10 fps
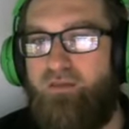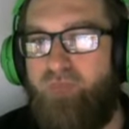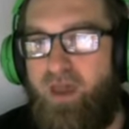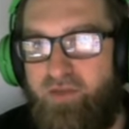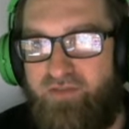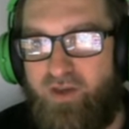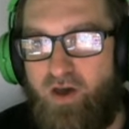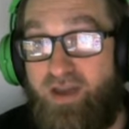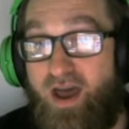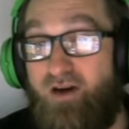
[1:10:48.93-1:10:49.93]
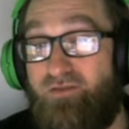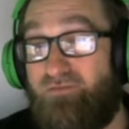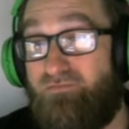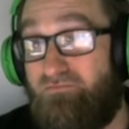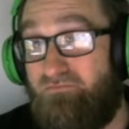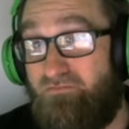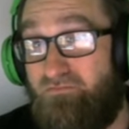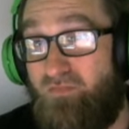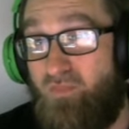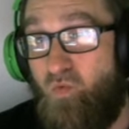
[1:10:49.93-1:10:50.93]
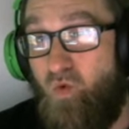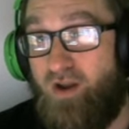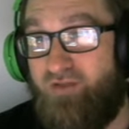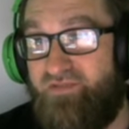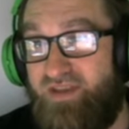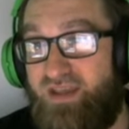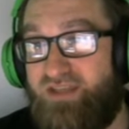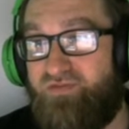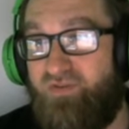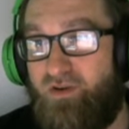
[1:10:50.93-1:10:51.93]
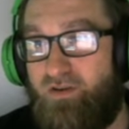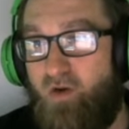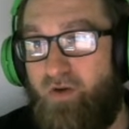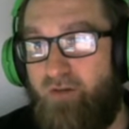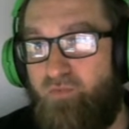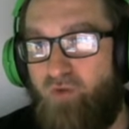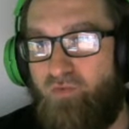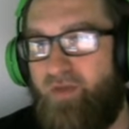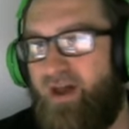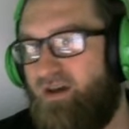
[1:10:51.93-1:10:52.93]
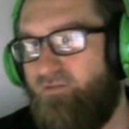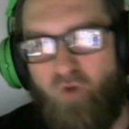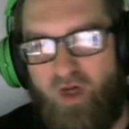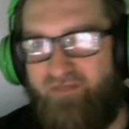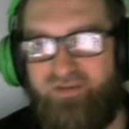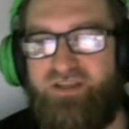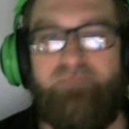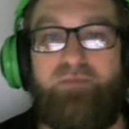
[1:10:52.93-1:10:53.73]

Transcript: Maybe even go down one of these for going up one Rebecca. We'll have to see.